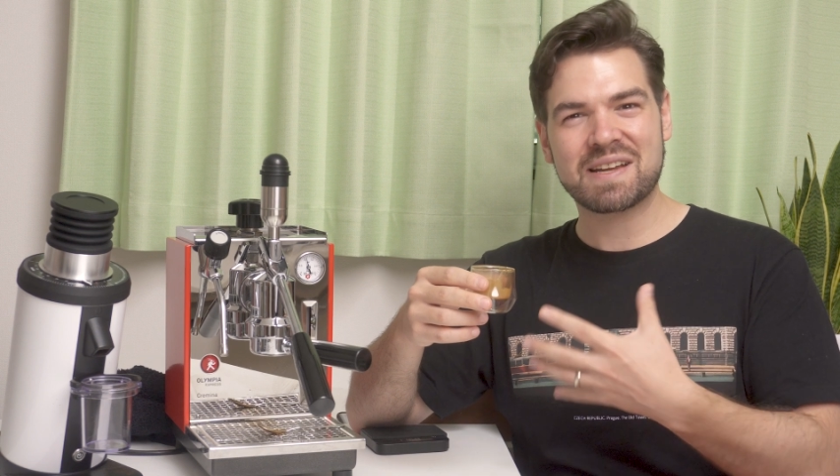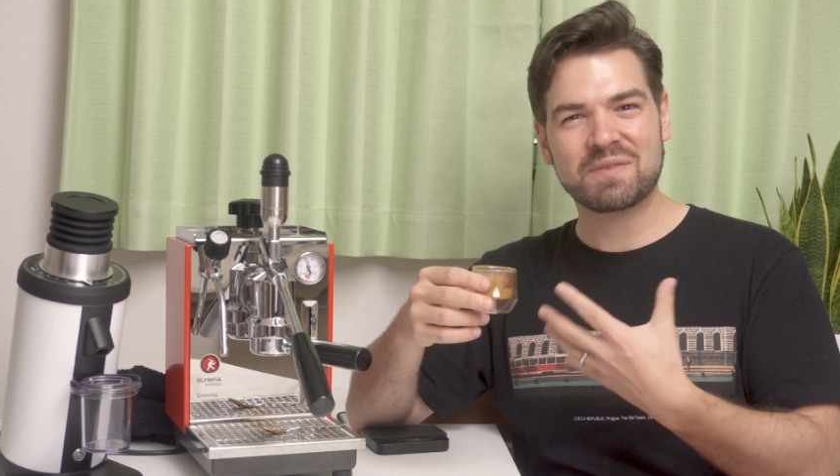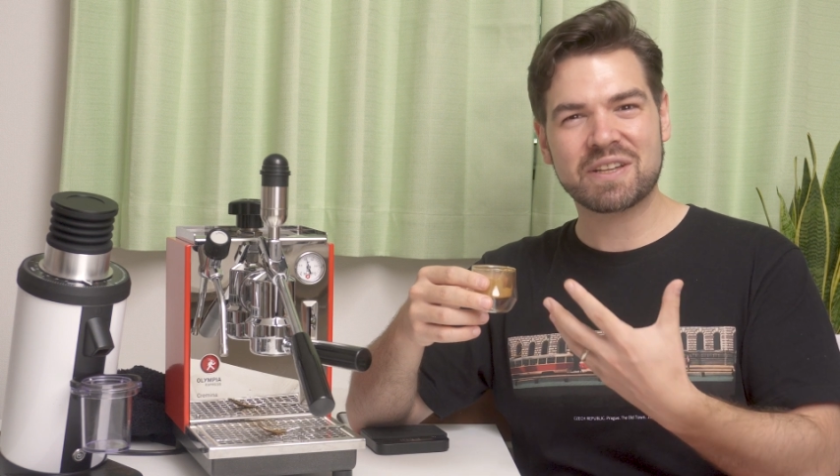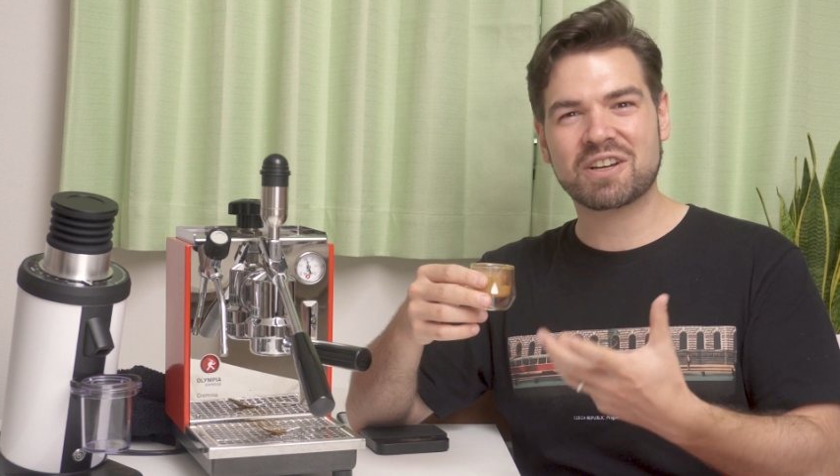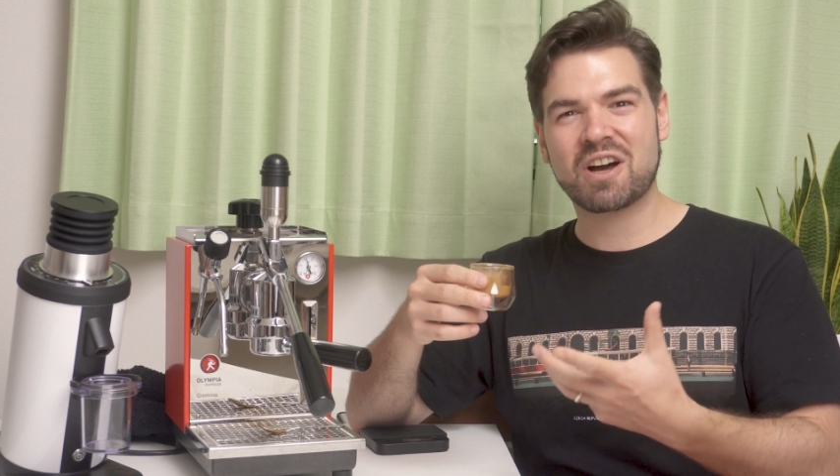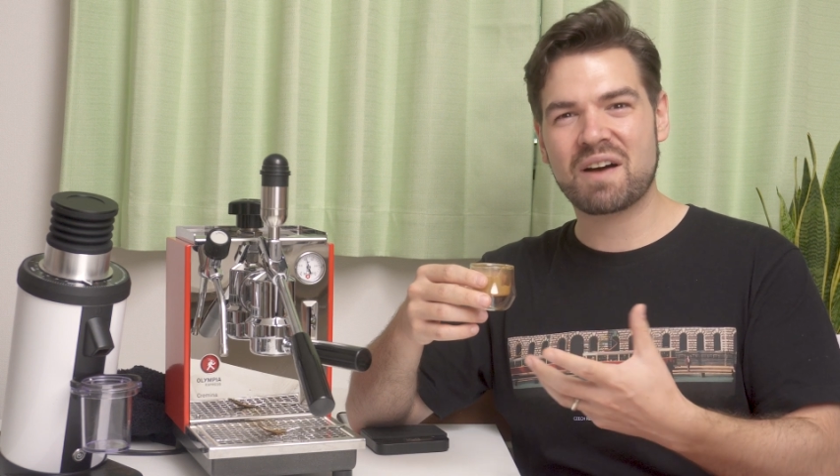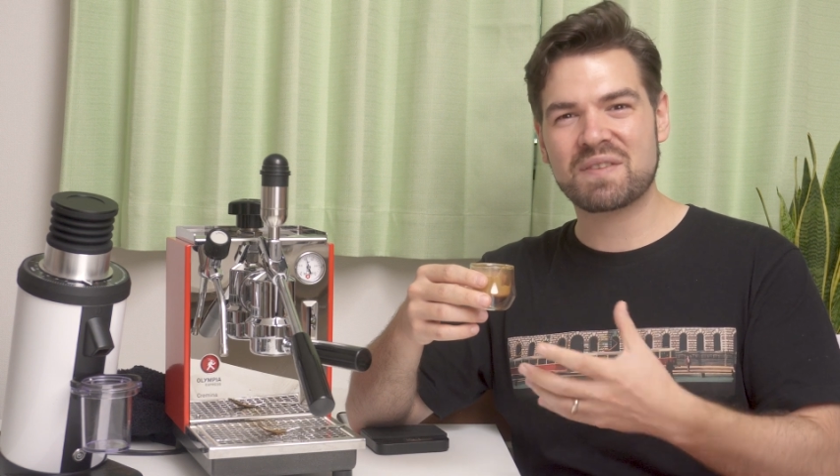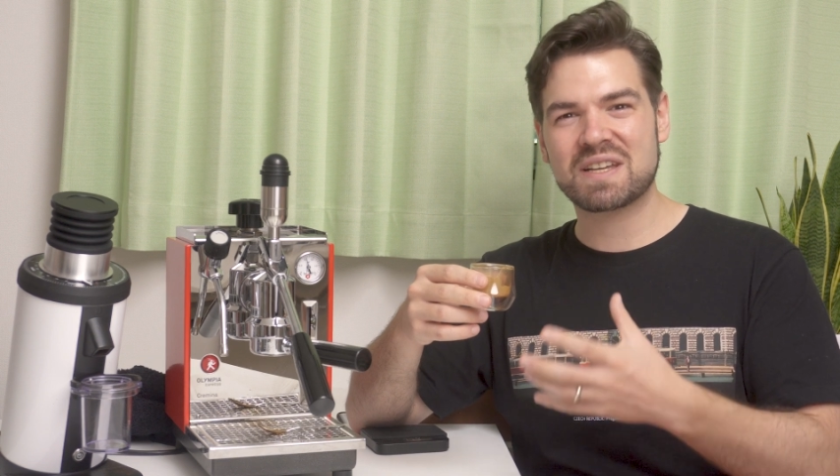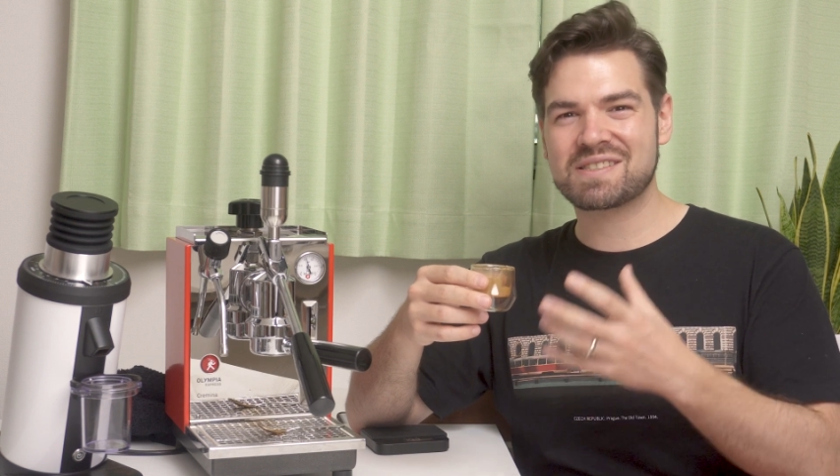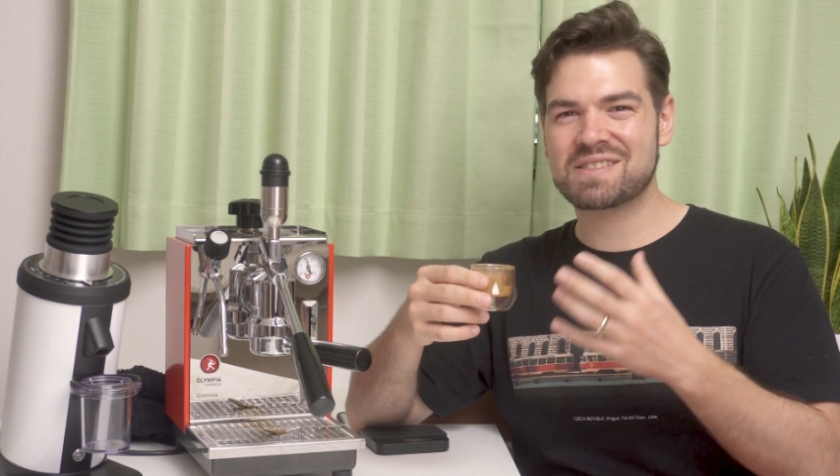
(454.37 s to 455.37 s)
definitely a
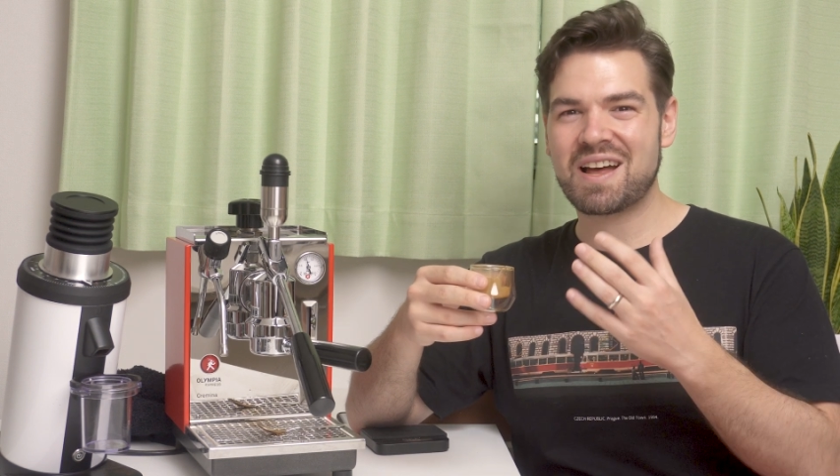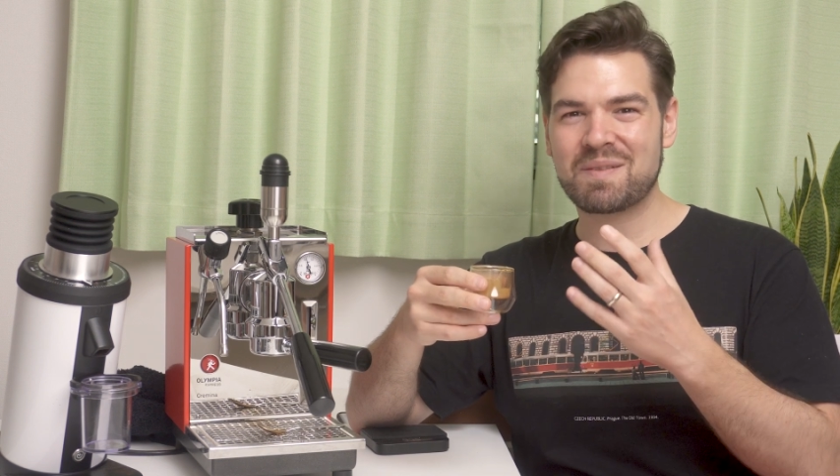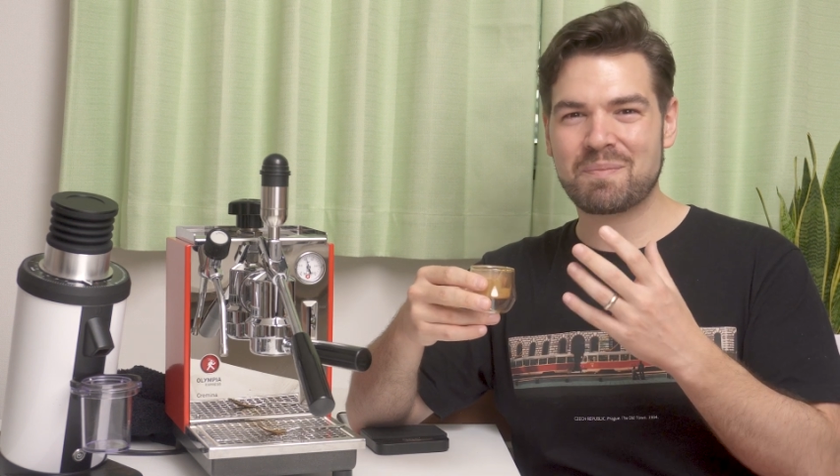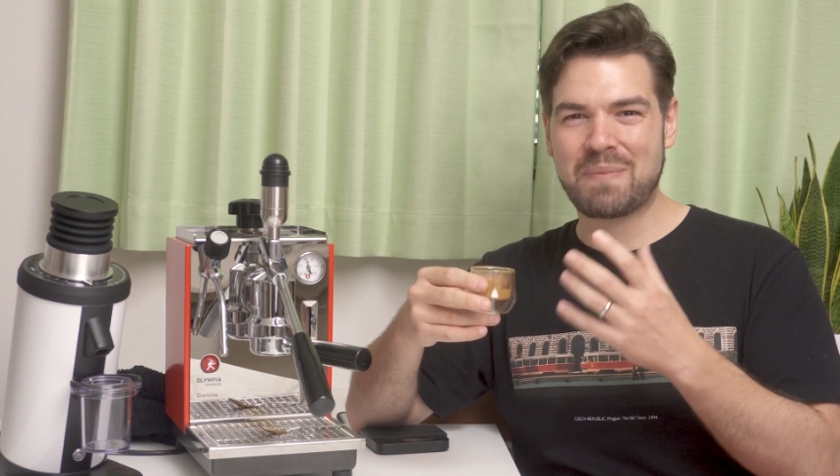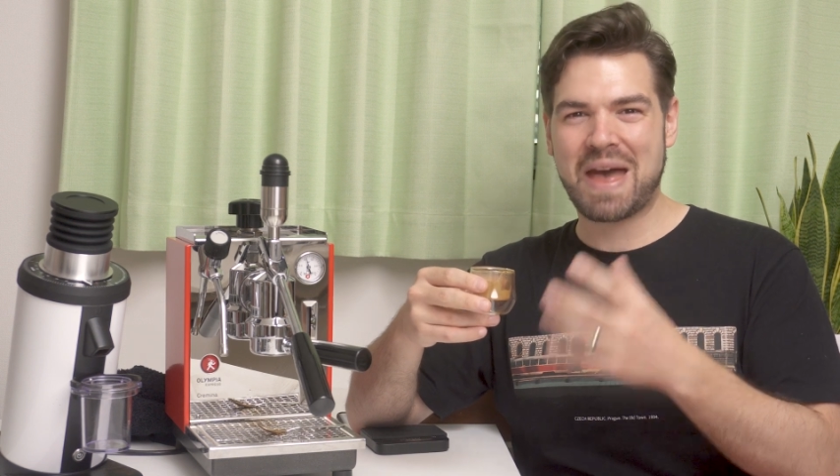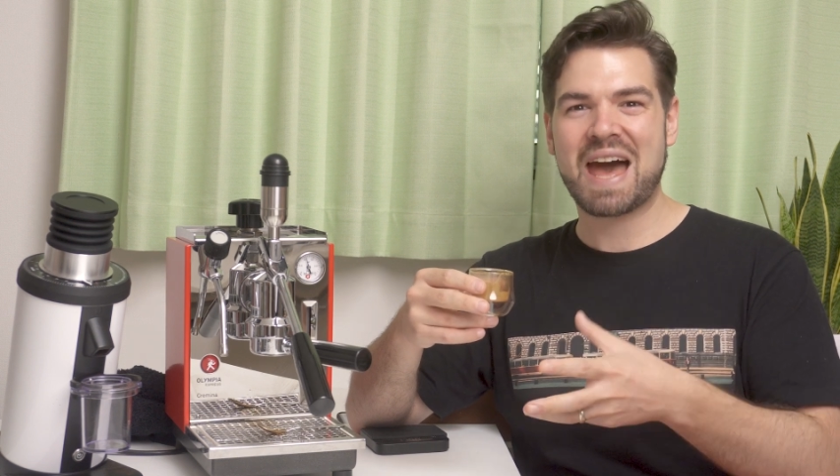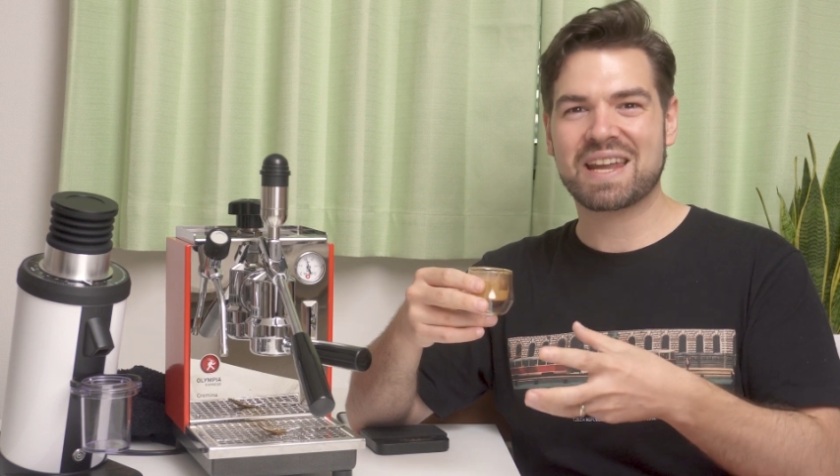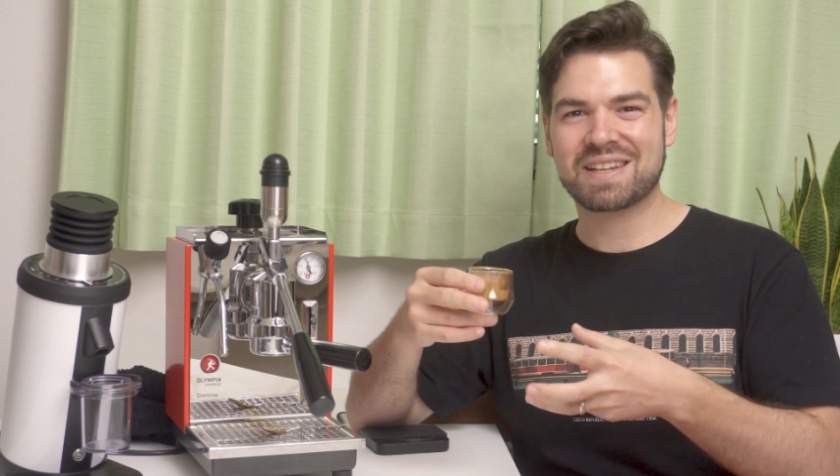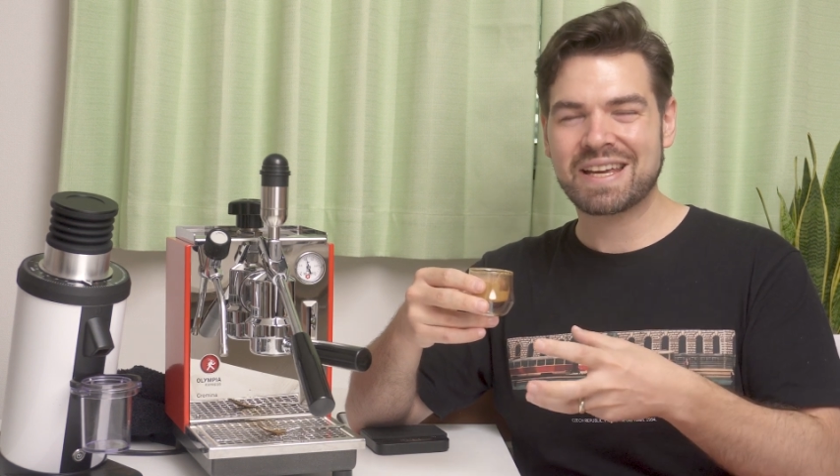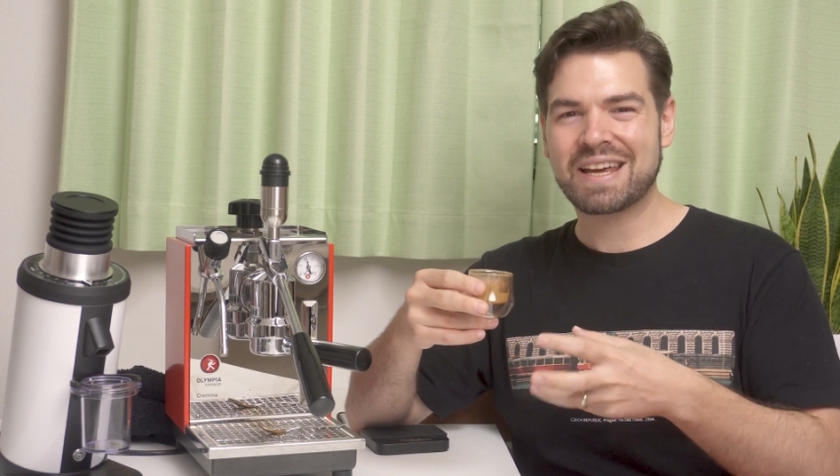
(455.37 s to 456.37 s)
coffee. It's not
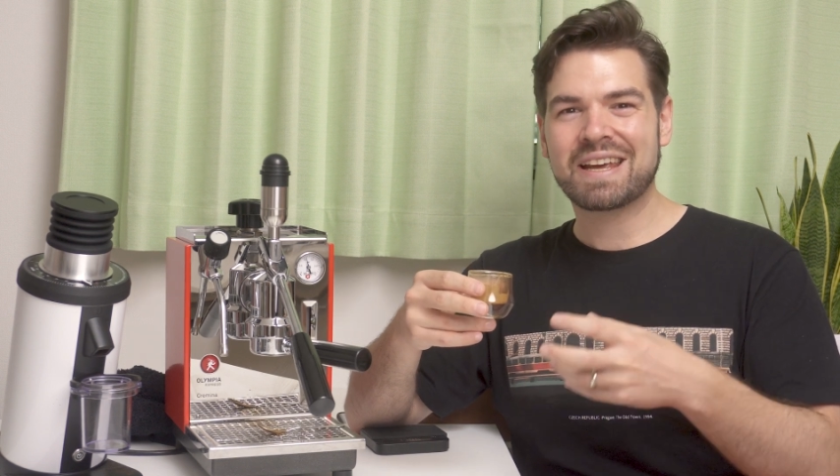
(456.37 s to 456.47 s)
bad.